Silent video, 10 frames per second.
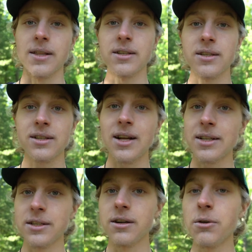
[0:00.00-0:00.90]
This is a lot
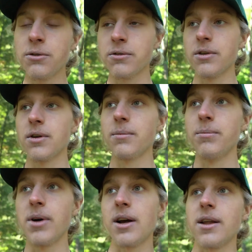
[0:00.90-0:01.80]
to go through,
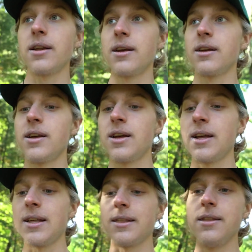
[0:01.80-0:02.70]
but
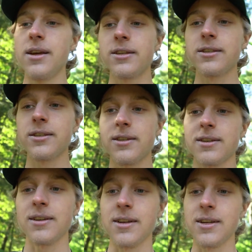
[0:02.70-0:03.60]
this
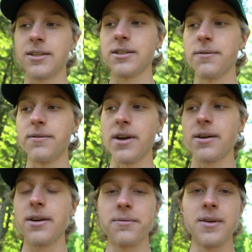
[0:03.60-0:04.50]
is the
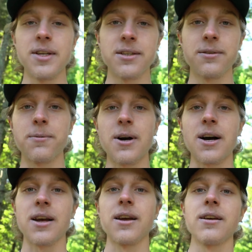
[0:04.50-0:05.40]
very reason
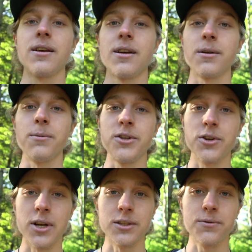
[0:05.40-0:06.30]
why we
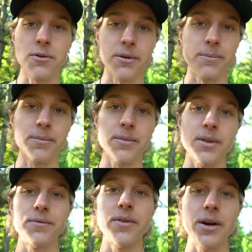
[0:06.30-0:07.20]
transform,
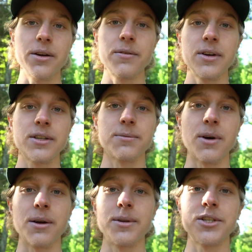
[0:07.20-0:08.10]
the very reason
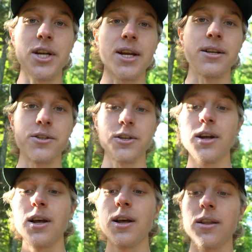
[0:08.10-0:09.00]
why we change,
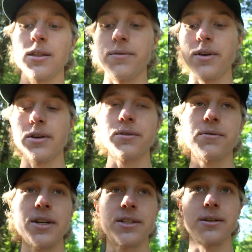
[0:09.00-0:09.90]
the very
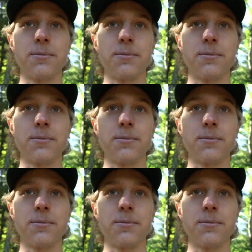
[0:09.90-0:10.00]
reason